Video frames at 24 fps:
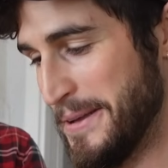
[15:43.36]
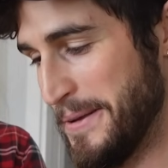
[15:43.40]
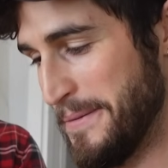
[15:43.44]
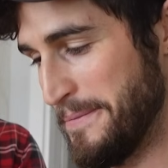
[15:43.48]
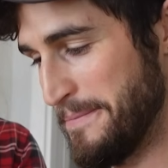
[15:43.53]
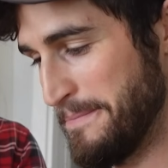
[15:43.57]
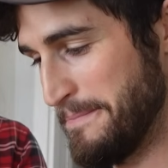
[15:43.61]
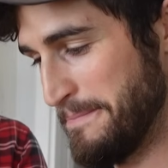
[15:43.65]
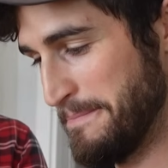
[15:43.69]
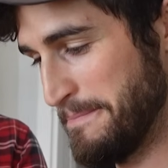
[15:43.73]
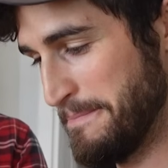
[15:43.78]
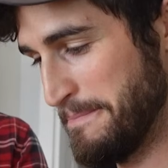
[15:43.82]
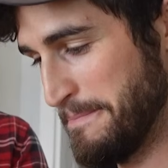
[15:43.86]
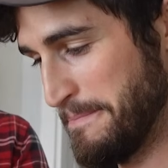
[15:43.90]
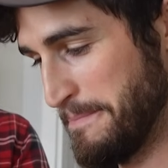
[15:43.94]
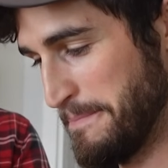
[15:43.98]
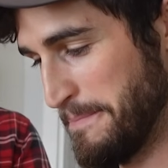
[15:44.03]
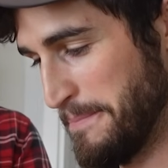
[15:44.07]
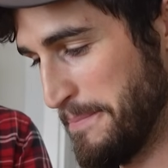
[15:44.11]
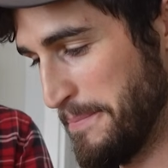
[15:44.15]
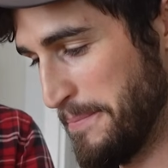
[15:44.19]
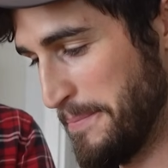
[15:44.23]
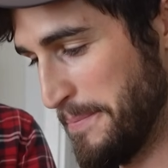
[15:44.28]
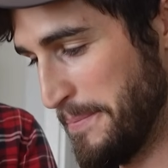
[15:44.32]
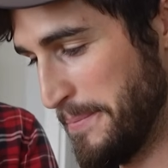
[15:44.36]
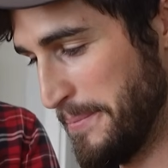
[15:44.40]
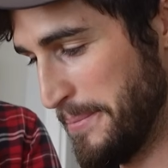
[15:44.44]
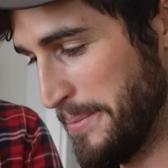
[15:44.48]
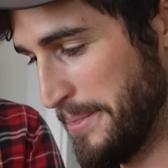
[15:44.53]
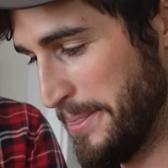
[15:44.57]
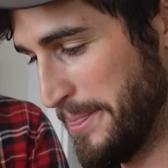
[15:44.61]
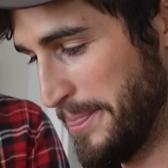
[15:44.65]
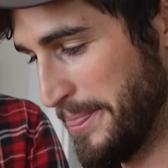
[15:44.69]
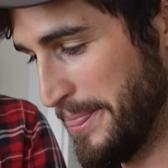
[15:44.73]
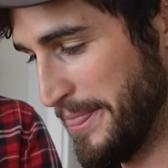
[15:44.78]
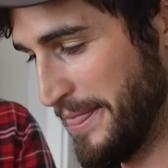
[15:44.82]

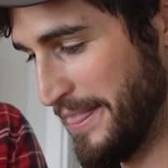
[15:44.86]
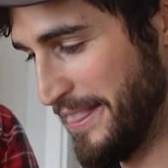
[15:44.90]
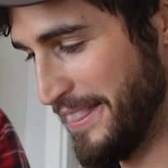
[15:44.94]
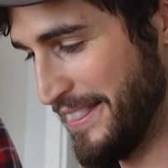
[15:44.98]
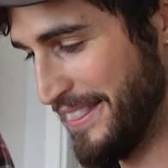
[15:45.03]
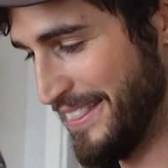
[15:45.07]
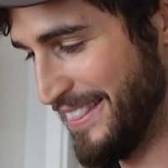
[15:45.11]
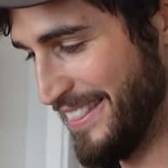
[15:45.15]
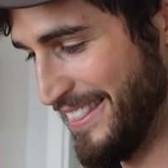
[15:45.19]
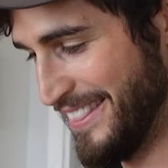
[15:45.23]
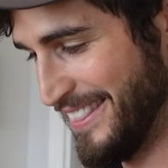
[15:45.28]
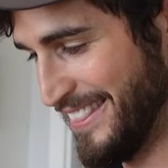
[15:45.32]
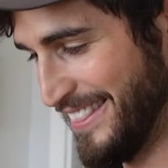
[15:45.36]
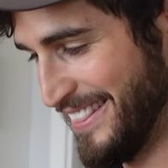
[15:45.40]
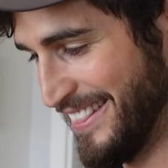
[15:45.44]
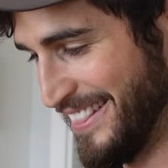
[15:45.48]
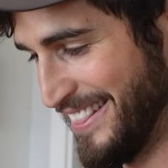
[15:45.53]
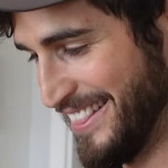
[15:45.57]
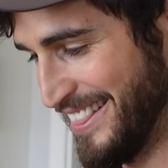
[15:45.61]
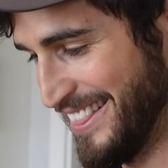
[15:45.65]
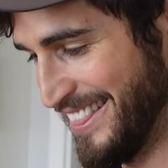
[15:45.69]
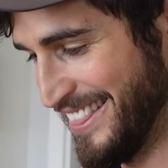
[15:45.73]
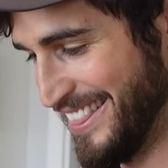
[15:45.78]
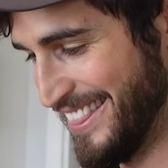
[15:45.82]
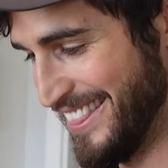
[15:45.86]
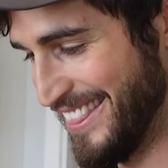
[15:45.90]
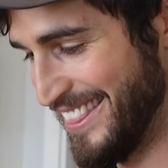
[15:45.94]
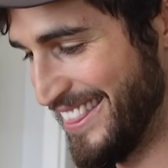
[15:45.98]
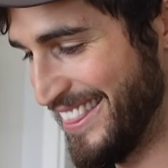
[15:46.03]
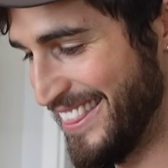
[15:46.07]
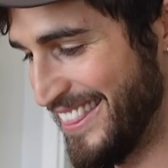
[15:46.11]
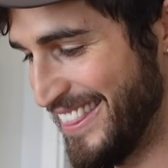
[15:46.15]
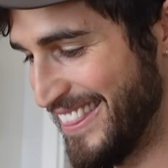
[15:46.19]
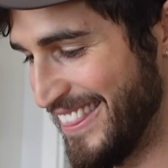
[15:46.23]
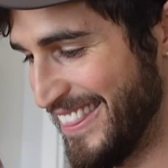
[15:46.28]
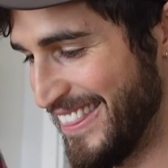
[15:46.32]

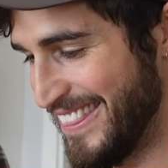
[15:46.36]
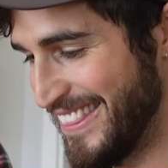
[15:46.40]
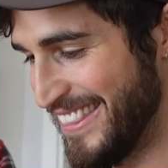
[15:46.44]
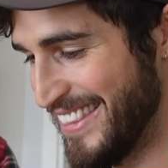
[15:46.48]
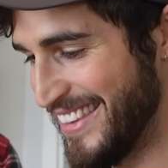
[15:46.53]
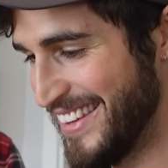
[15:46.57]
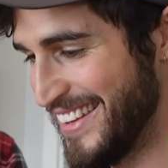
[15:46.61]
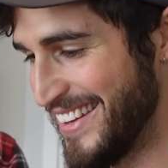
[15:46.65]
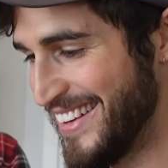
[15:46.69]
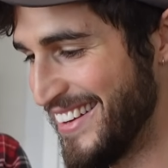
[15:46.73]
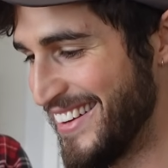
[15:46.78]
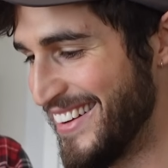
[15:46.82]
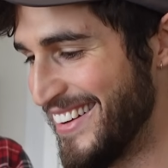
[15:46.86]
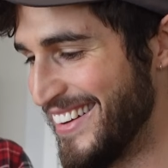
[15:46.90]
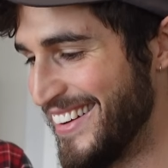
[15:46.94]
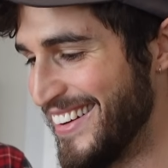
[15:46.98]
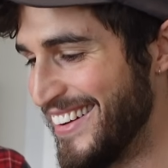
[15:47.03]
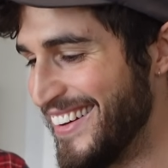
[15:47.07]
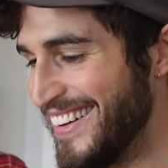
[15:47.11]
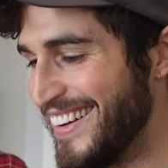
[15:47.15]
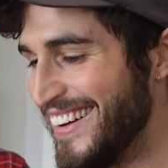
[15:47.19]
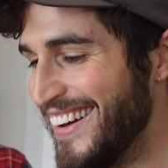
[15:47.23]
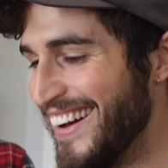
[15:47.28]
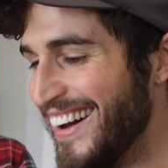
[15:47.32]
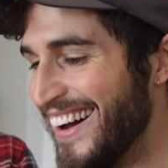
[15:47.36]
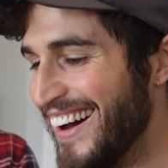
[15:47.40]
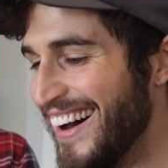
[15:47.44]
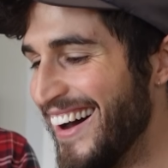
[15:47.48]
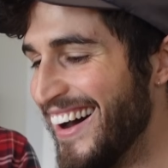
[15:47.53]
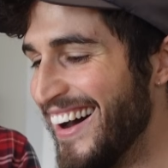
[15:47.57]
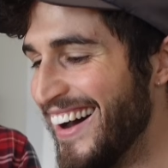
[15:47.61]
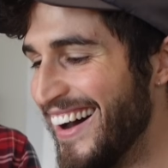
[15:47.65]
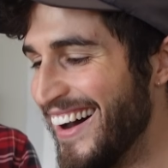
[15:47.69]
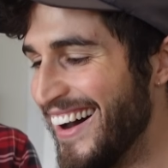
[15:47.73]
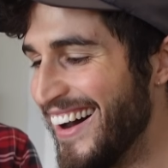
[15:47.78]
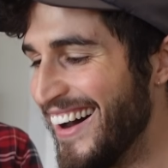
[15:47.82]

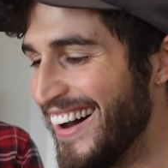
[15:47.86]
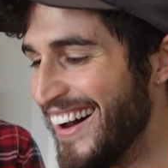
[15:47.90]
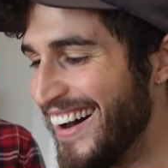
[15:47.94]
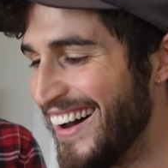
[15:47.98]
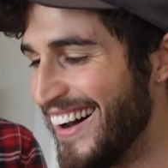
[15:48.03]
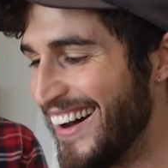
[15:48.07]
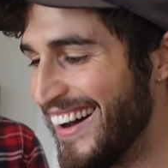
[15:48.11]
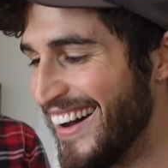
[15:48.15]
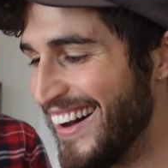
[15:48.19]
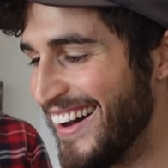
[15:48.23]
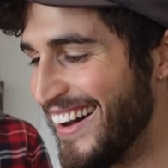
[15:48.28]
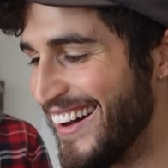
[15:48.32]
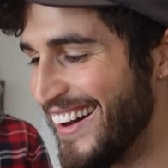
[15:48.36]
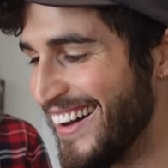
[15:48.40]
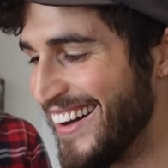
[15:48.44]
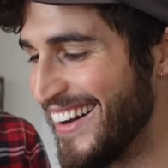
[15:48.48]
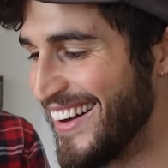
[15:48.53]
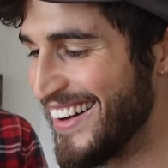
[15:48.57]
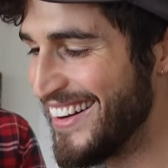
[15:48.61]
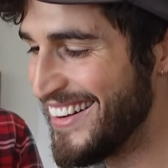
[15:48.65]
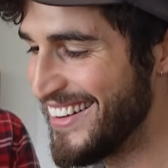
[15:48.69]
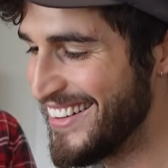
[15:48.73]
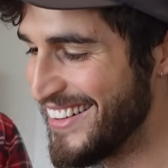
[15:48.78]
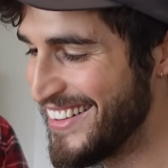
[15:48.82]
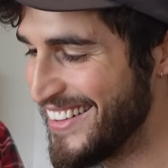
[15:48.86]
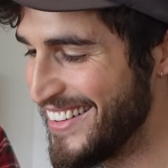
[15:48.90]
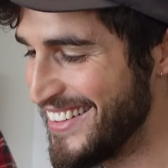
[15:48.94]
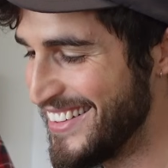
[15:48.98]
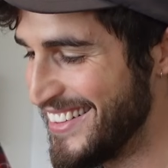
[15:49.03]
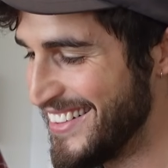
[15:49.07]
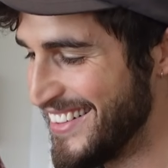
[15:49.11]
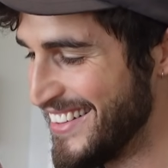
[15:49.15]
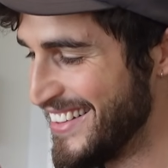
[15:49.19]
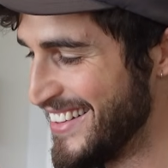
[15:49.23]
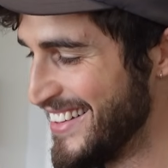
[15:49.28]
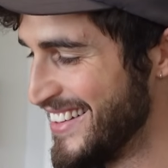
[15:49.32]

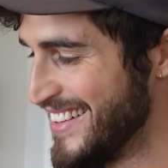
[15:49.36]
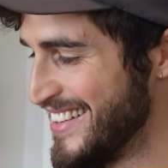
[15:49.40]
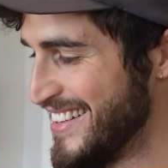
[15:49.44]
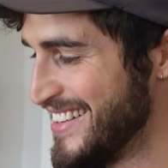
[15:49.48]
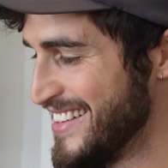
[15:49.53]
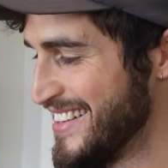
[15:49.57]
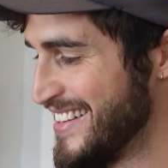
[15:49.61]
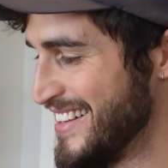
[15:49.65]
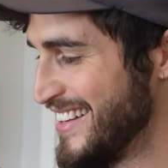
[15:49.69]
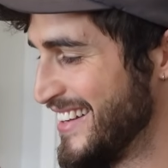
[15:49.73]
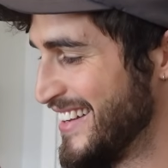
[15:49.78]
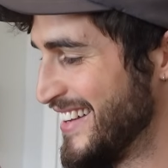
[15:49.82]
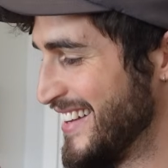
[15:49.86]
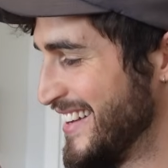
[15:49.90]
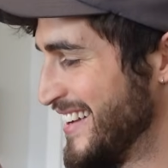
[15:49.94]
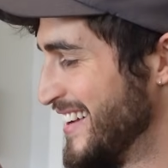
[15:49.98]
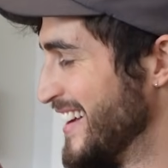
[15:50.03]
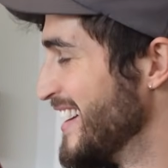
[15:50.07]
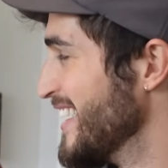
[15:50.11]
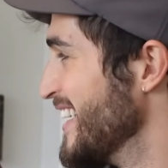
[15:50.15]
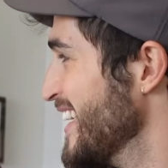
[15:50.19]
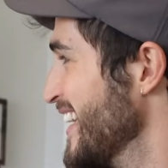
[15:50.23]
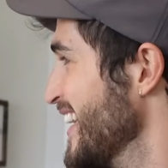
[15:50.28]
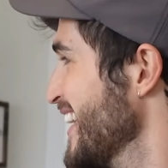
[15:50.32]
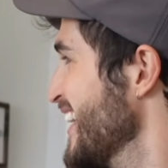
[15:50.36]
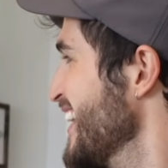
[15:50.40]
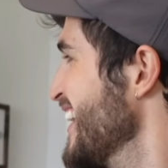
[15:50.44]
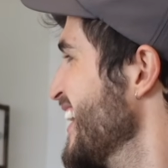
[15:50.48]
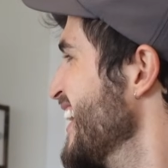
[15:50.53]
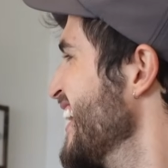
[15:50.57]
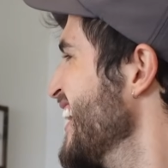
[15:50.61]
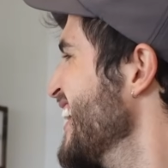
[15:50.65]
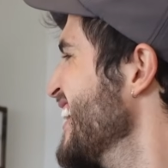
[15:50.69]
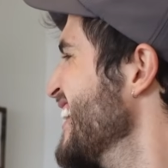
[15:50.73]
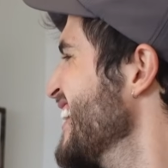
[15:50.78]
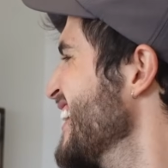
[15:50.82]

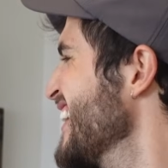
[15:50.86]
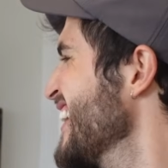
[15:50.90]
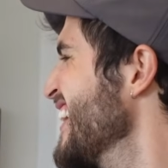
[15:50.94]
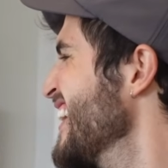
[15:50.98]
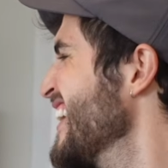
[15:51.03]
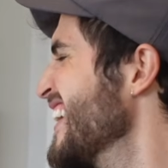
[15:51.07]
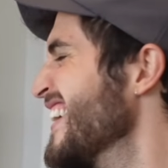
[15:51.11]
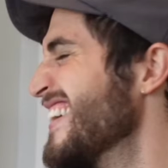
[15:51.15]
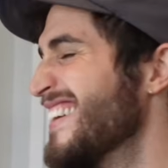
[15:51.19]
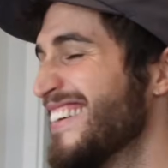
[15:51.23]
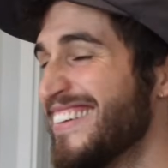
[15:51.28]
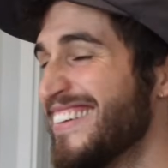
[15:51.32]
The person shown says nothing.